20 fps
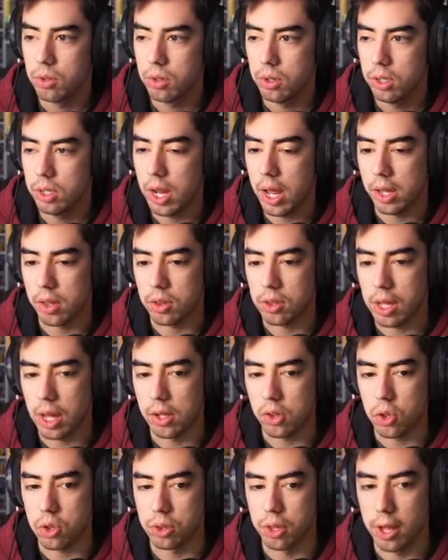Nice
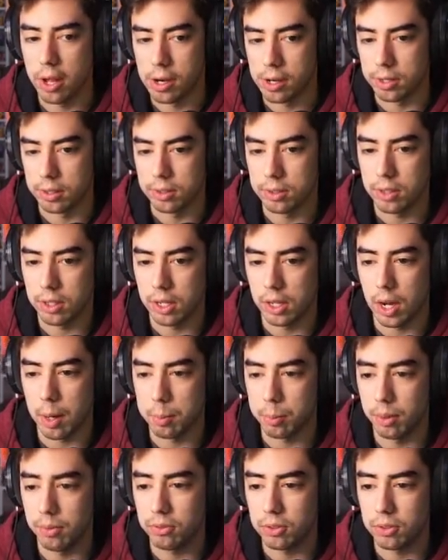catch there. And I believe